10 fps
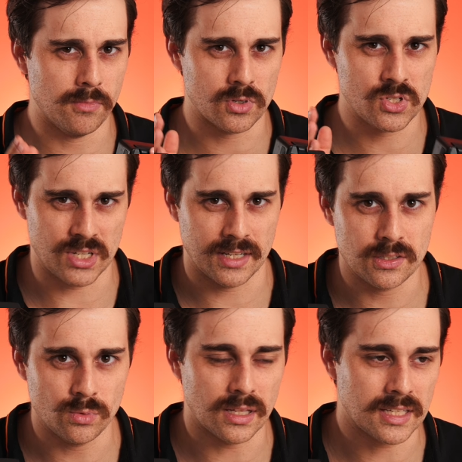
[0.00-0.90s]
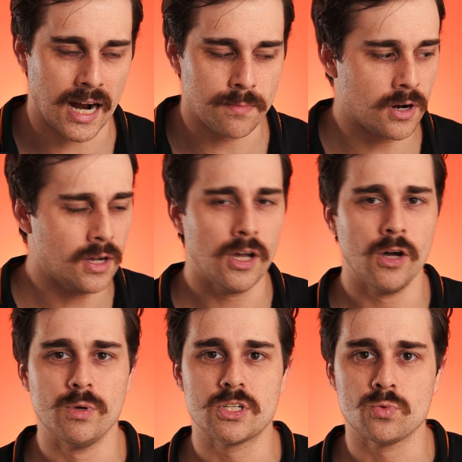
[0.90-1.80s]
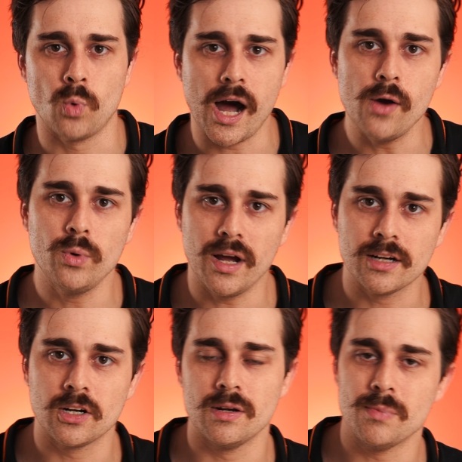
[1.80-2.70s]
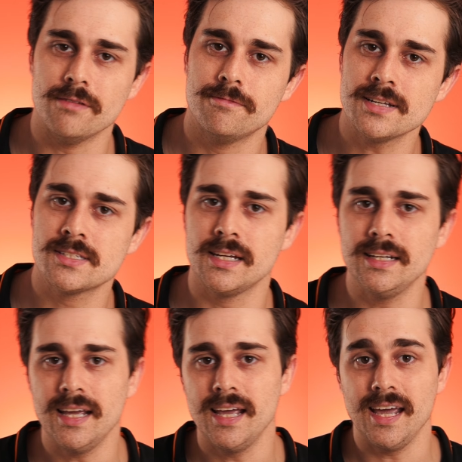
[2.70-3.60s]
more centered with the camera, which is why we are going to be investing